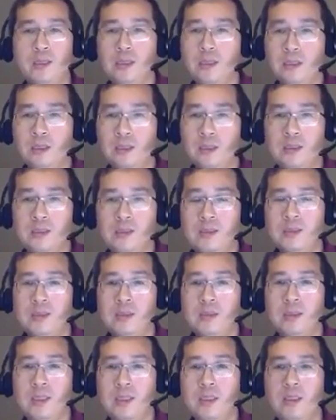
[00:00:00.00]
Like this one. This
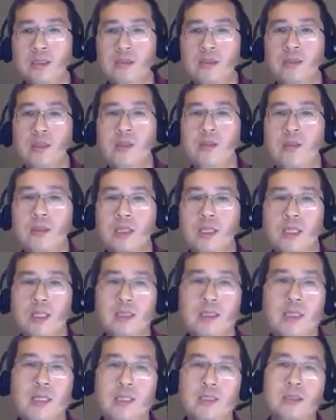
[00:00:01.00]
is called constraint or
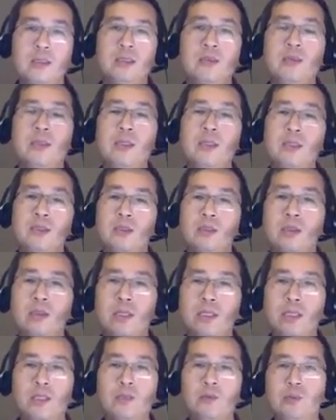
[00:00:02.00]
foreign key
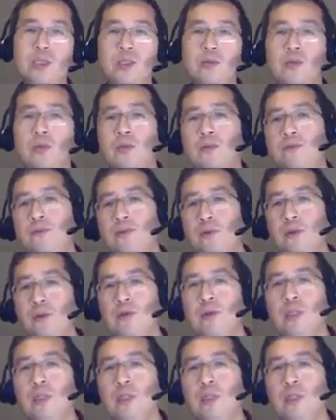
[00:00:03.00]
references.